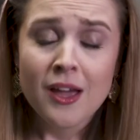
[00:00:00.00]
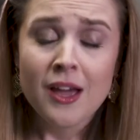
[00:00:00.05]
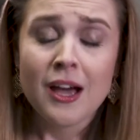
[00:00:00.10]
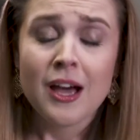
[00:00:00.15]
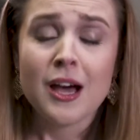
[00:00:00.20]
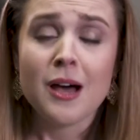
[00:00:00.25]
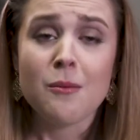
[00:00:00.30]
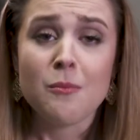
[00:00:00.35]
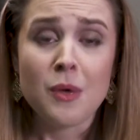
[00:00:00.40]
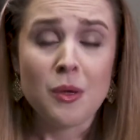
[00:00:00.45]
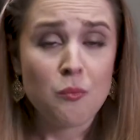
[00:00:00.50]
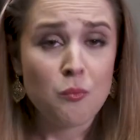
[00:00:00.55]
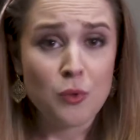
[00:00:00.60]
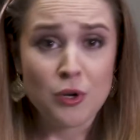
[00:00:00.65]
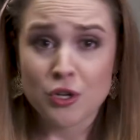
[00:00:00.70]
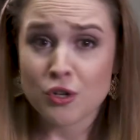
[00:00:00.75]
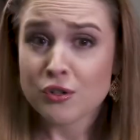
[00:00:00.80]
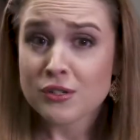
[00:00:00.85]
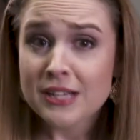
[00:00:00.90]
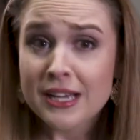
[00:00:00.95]
And when
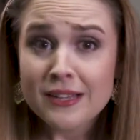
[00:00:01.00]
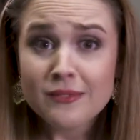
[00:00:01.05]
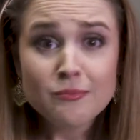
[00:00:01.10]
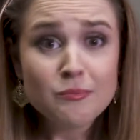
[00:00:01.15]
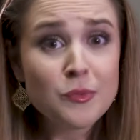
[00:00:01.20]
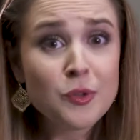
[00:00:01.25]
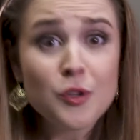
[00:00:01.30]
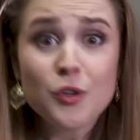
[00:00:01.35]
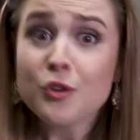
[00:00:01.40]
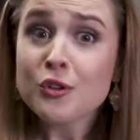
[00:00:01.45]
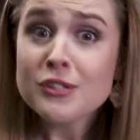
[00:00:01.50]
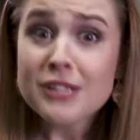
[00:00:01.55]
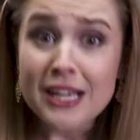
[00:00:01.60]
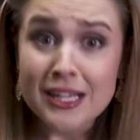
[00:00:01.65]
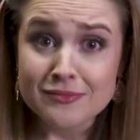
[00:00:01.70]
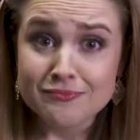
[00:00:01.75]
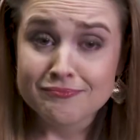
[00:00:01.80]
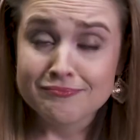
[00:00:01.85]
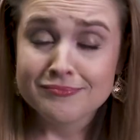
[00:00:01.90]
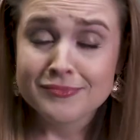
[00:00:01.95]
you're done, you're
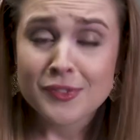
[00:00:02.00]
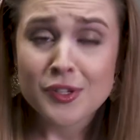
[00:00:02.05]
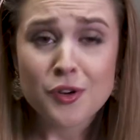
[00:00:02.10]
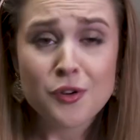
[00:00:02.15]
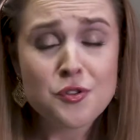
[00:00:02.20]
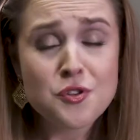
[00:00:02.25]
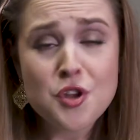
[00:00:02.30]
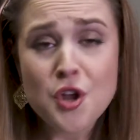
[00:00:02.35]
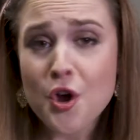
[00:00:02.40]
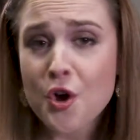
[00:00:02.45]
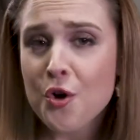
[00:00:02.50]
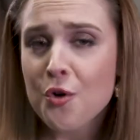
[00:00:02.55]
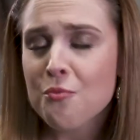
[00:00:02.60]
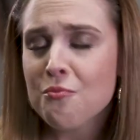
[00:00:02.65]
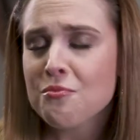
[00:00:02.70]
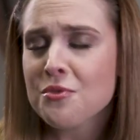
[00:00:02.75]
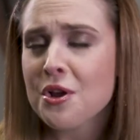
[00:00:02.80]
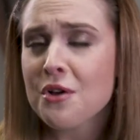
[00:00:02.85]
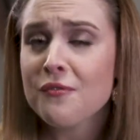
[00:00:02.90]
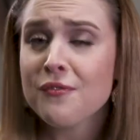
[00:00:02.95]
done. There are
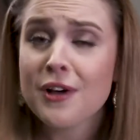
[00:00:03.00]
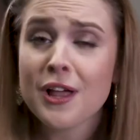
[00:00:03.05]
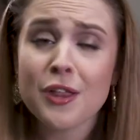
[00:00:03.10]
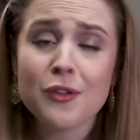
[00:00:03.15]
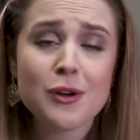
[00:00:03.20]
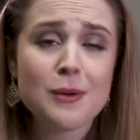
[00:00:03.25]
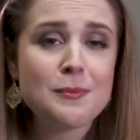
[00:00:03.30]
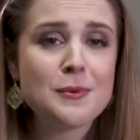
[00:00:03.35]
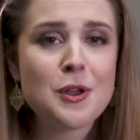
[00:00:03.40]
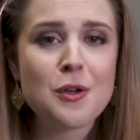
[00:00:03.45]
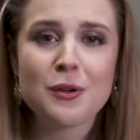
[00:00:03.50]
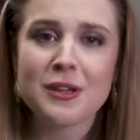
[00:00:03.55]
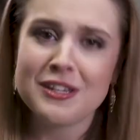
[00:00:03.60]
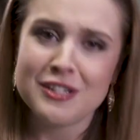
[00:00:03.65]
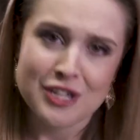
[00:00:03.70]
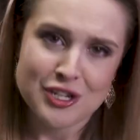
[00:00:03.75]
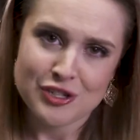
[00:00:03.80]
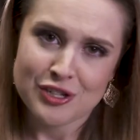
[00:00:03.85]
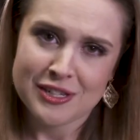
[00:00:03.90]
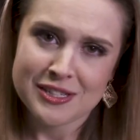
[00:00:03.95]
no follow-up, no
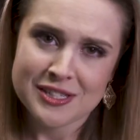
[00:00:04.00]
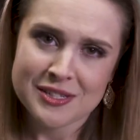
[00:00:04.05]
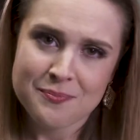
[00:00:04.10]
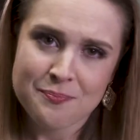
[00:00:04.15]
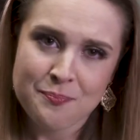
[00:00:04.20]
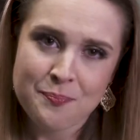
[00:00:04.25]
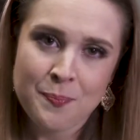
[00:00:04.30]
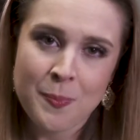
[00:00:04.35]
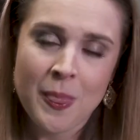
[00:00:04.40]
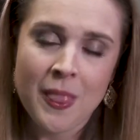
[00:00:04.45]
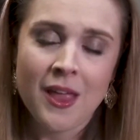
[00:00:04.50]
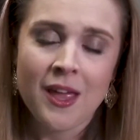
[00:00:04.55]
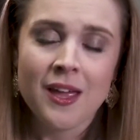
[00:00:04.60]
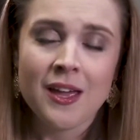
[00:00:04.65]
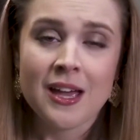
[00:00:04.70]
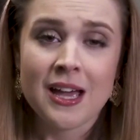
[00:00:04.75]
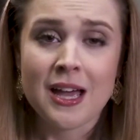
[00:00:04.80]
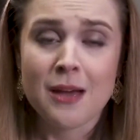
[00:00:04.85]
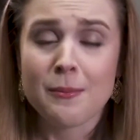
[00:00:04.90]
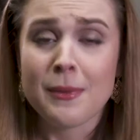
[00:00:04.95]
conditions.
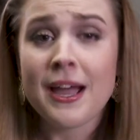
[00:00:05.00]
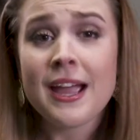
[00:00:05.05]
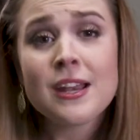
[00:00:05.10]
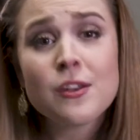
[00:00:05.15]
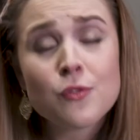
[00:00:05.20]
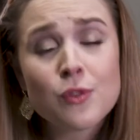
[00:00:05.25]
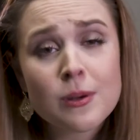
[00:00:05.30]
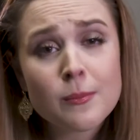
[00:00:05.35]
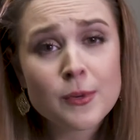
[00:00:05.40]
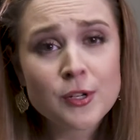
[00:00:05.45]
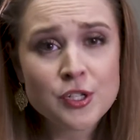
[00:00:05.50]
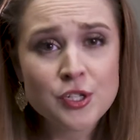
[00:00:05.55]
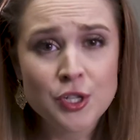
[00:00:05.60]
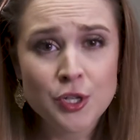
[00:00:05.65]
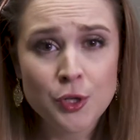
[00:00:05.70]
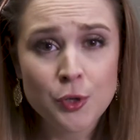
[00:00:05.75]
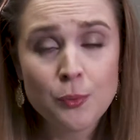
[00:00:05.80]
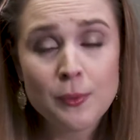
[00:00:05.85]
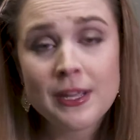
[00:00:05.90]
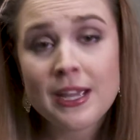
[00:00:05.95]
Behind door number
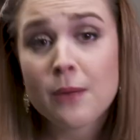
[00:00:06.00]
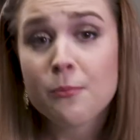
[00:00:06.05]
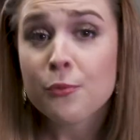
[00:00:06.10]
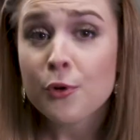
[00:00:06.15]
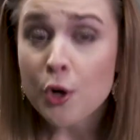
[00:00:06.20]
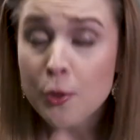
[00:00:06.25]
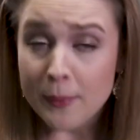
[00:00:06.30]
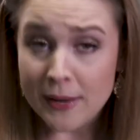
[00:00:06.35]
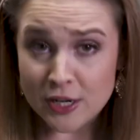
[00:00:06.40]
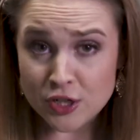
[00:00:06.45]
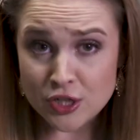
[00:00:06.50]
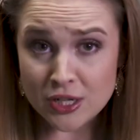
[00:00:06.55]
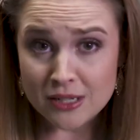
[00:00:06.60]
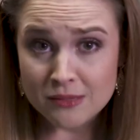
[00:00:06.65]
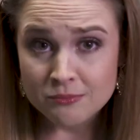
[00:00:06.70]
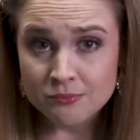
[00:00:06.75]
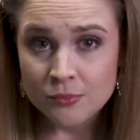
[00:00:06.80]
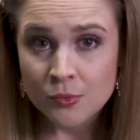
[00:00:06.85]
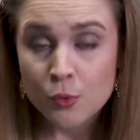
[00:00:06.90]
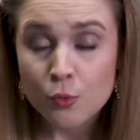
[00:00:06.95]
2, we have
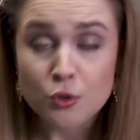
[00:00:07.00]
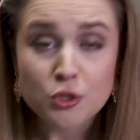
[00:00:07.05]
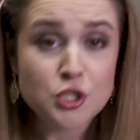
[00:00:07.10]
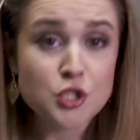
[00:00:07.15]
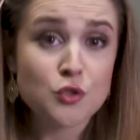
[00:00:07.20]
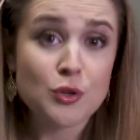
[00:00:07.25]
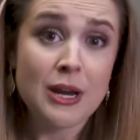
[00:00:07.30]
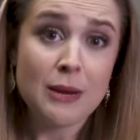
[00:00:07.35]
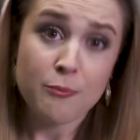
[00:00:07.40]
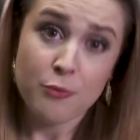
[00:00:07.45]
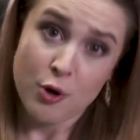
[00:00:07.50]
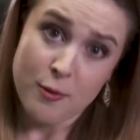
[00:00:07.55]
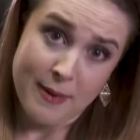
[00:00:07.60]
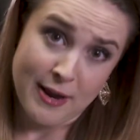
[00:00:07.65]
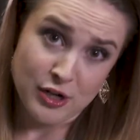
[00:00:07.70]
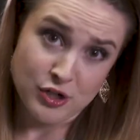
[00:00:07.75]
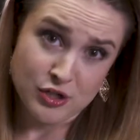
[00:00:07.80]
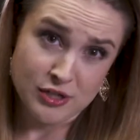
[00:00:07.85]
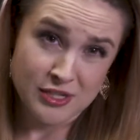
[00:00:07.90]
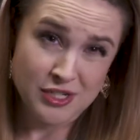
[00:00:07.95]
probation, or straight
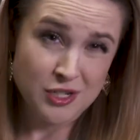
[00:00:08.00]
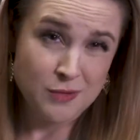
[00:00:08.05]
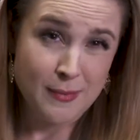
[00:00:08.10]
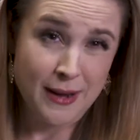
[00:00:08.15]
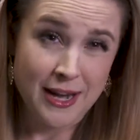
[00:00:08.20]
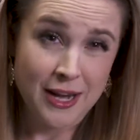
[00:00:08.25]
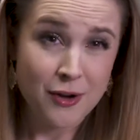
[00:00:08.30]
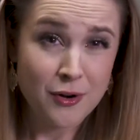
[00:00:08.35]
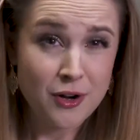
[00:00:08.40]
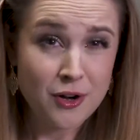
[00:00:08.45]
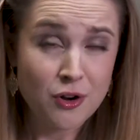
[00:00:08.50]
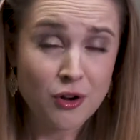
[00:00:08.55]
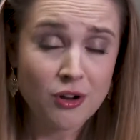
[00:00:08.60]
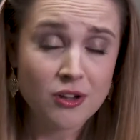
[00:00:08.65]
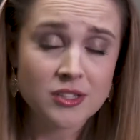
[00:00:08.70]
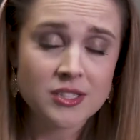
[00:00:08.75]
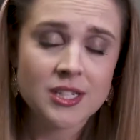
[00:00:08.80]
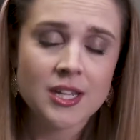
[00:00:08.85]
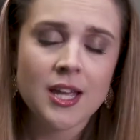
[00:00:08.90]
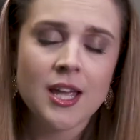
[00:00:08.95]
probation, as you might hear it
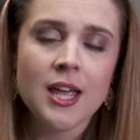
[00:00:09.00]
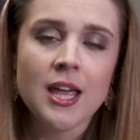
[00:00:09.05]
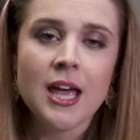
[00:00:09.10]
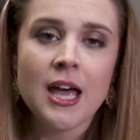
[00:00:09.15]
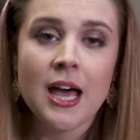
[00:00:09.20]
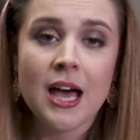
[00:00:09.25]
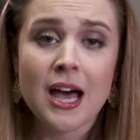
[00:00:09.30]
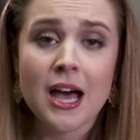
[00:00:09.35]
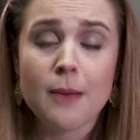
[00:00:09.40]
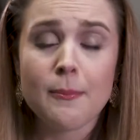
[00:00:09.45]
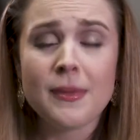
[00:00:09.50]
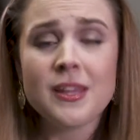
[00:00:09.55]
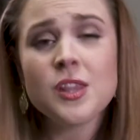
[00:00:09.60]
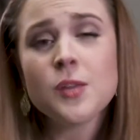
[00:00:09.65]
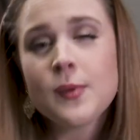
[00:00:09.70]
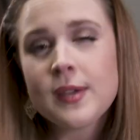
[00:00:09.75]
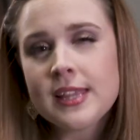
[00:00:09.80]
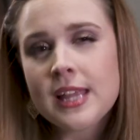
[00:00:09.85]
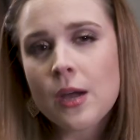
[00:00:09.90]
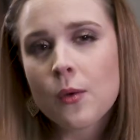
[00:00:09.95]
called. And the
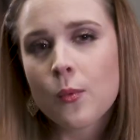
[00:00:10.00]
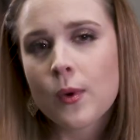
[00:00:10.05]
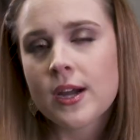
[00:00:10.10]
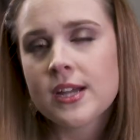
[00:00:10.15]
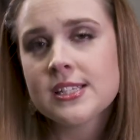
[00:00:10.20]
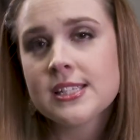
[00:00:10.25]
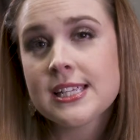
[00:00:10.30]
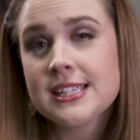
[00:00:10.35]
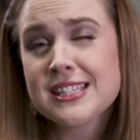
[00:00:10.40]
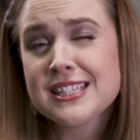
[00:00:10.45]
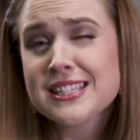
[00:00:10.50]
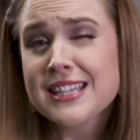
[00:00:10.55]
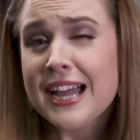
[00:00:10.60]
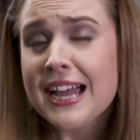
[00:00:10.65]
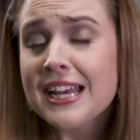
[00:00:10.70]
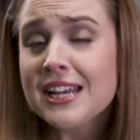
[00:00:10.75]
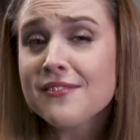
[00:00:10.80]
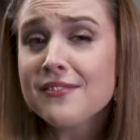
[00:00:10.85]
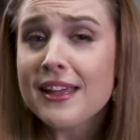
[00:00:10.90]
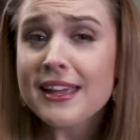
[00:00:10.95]
way that works is it's
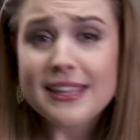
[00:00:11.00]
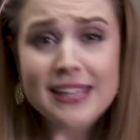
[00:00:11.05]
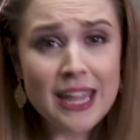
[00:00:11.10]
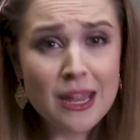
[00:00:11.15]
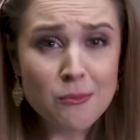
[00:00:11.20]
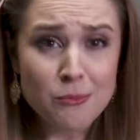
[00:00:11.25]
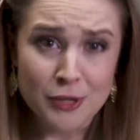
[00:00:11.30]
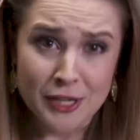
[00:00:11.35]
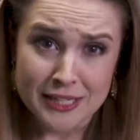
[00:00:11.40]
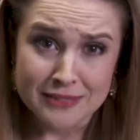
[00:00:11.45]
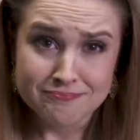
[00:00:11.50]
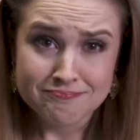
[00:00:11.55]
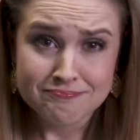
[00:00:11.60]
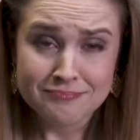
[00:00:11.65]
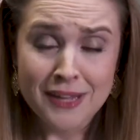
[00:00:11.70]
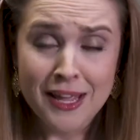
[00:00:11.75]
kind of like gambling.